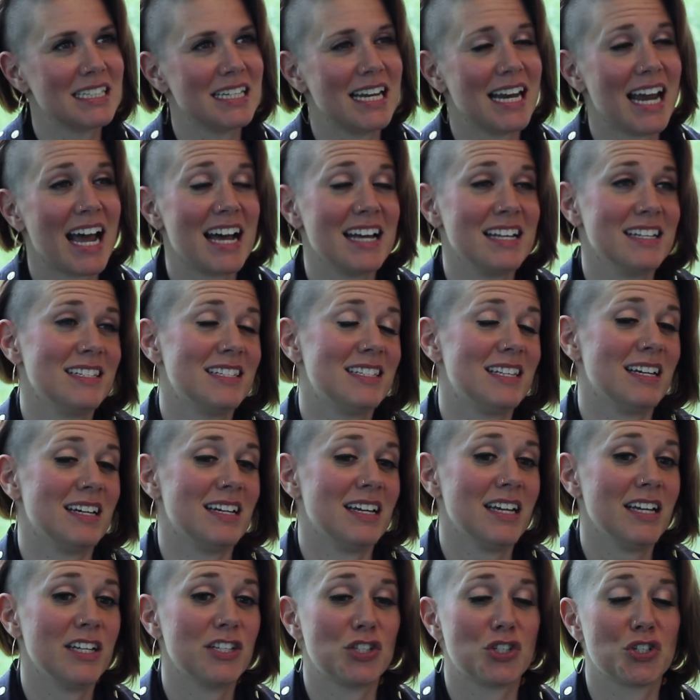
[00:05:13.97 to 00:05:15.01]
It has a
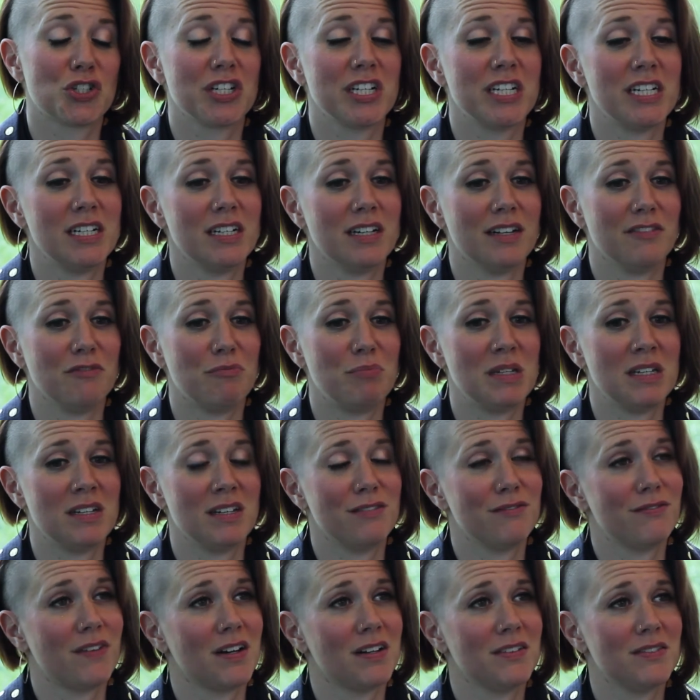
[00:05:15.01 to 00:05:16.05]
history of being
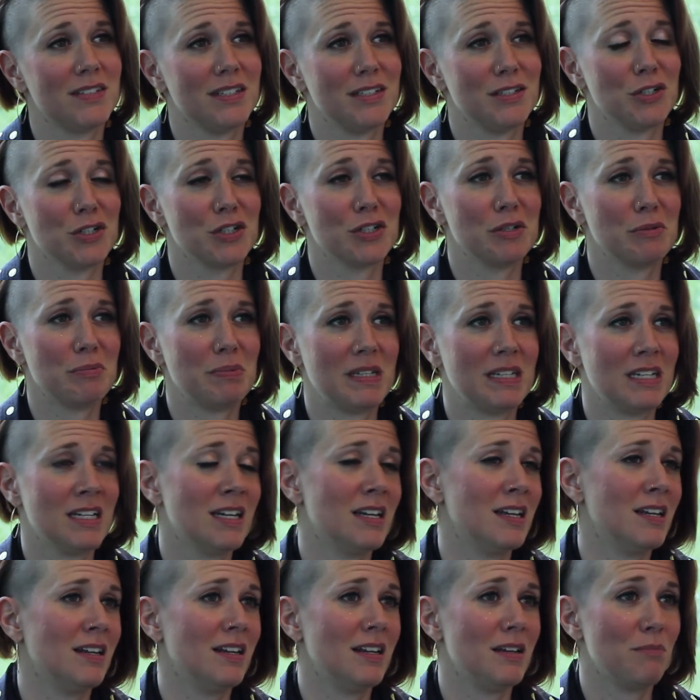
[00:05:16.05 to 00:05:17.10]
involved in
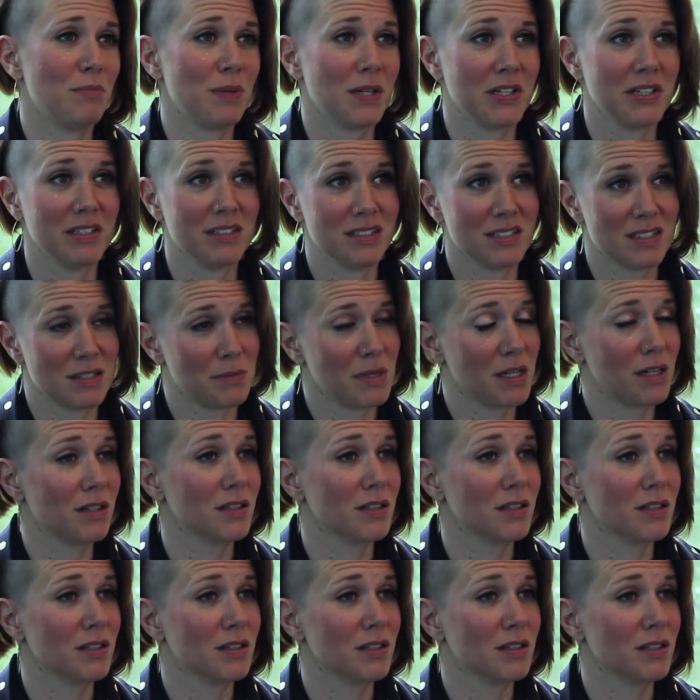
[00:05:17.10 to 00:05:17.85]
European imperialism and